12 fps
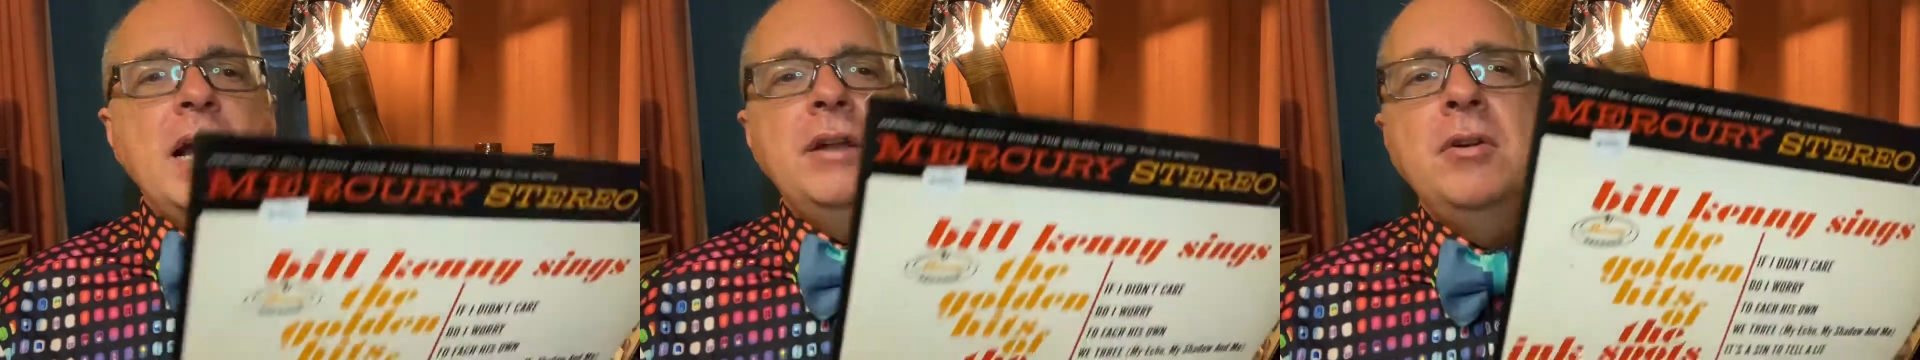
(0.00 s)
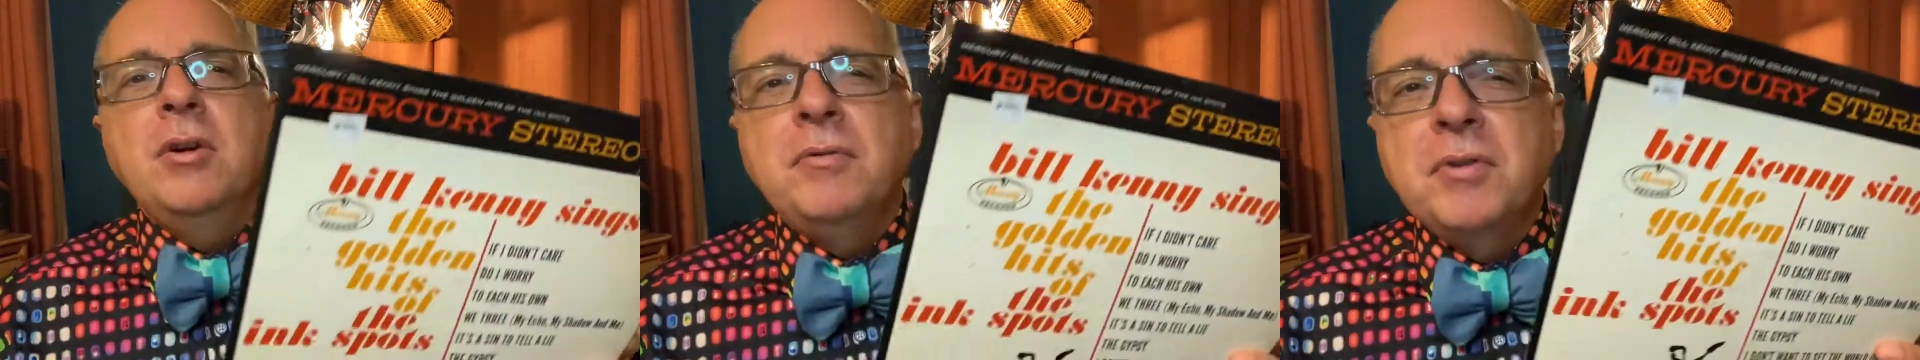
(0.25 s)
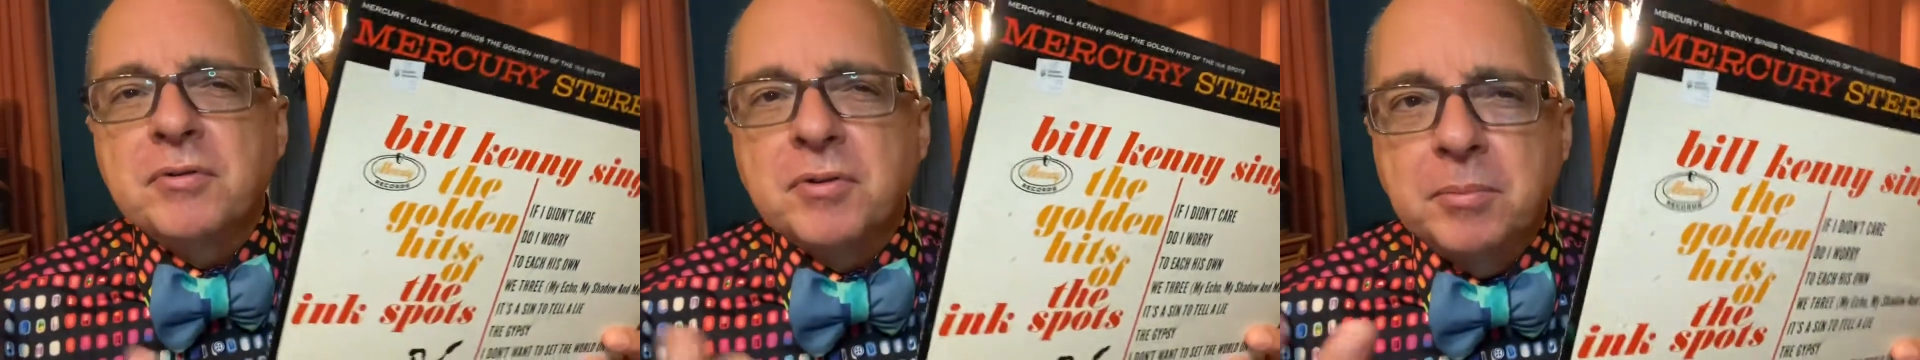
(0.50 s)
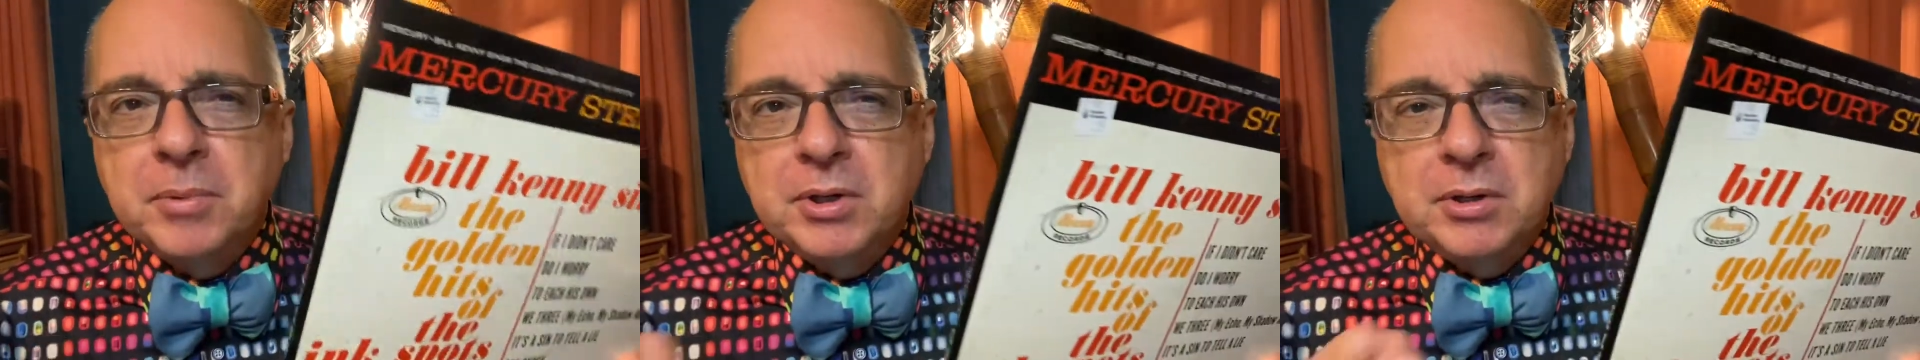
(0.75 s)
I don't know if you're
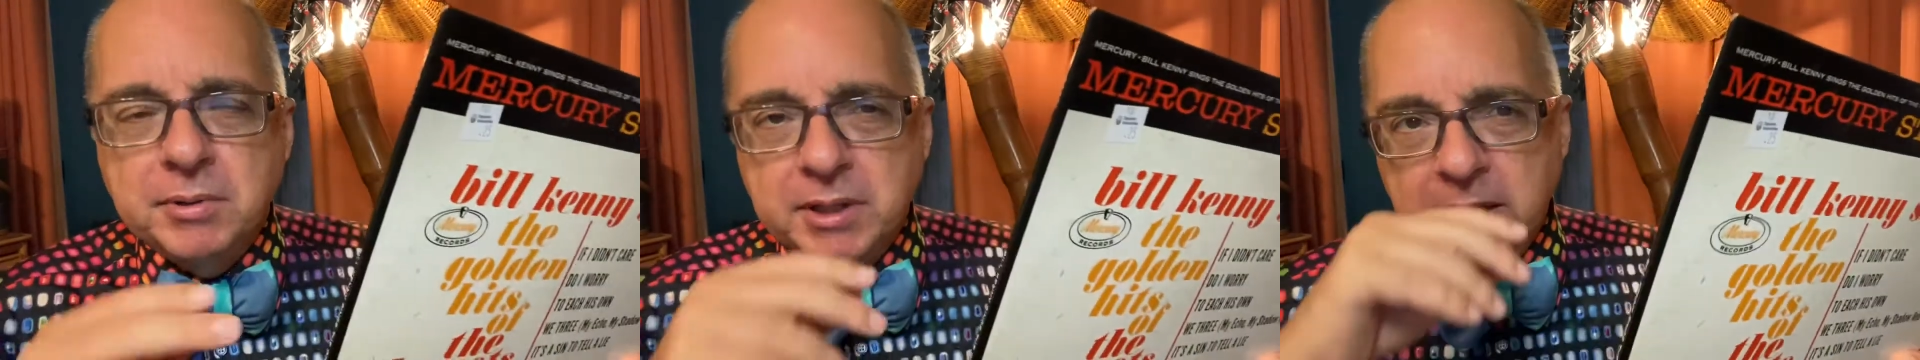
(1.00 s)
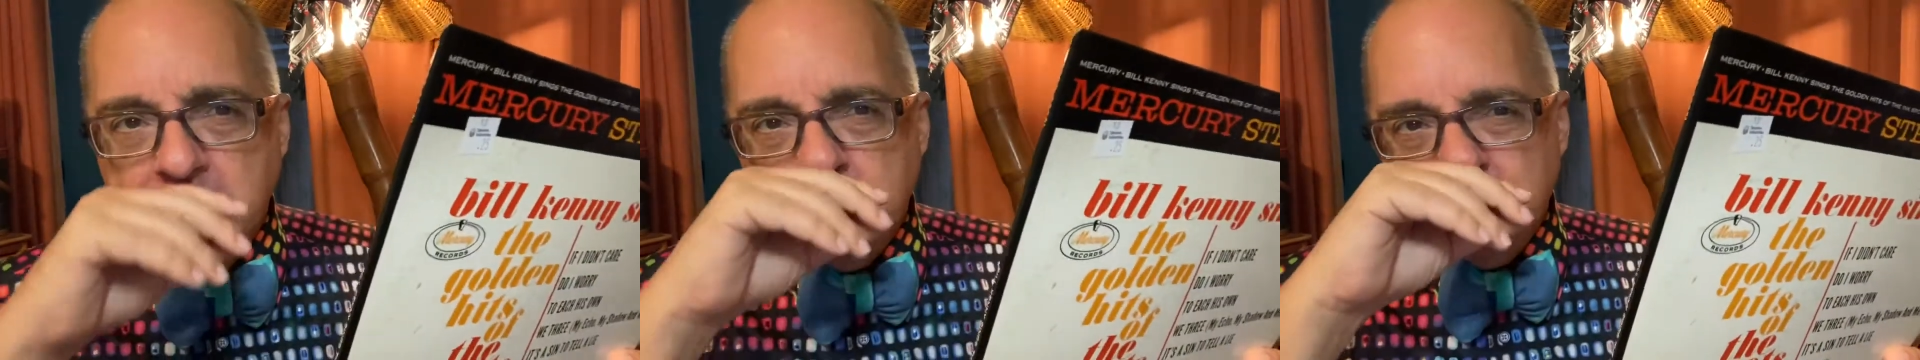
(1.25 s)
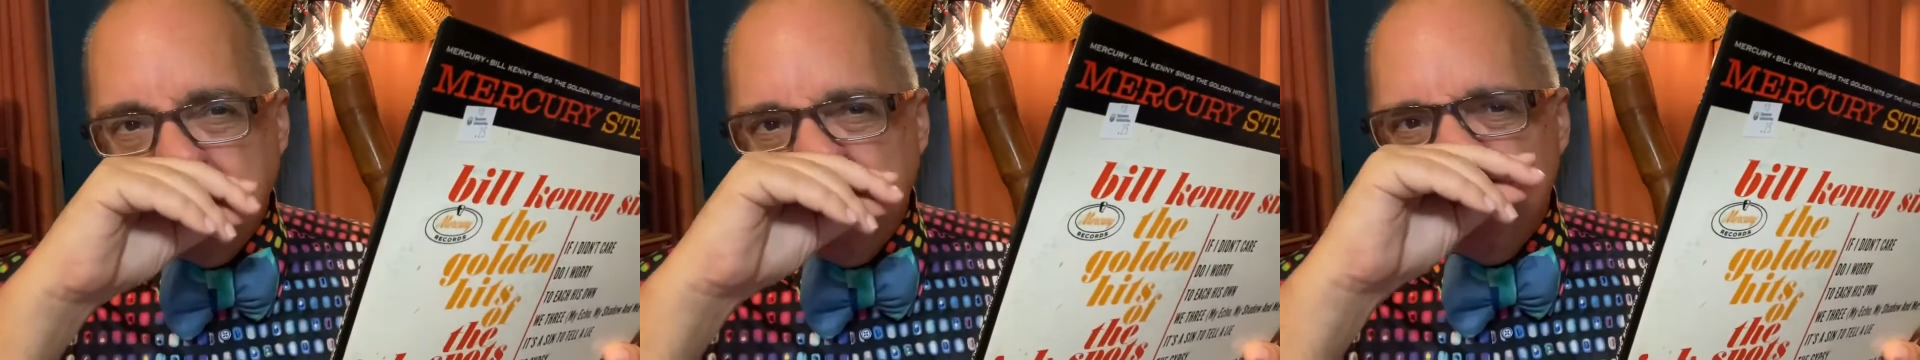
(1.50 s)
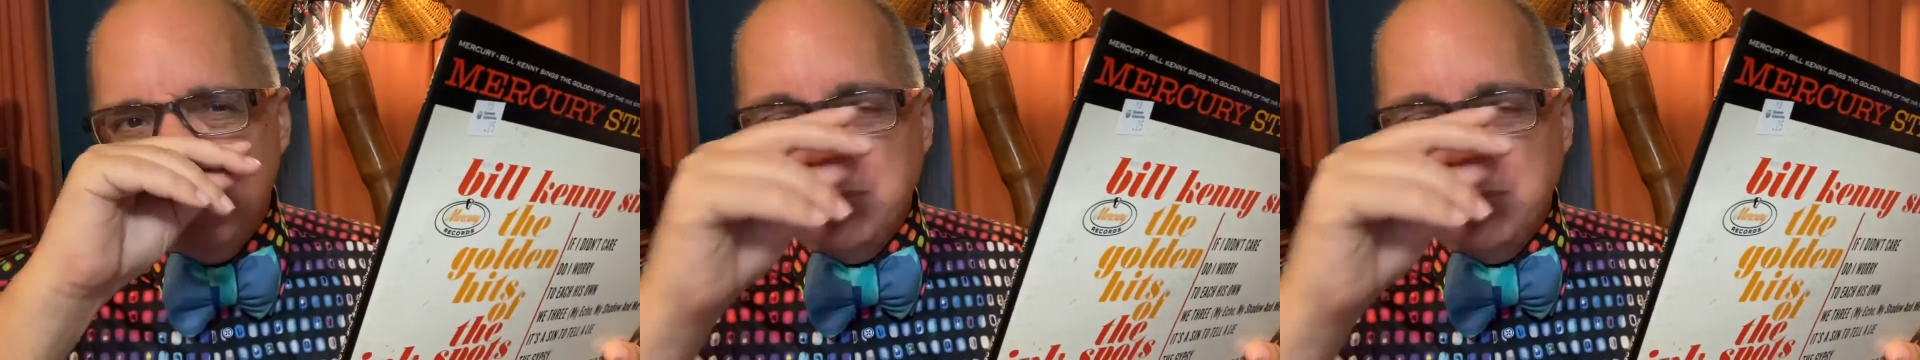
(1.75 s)
familiar with the Ink Spots,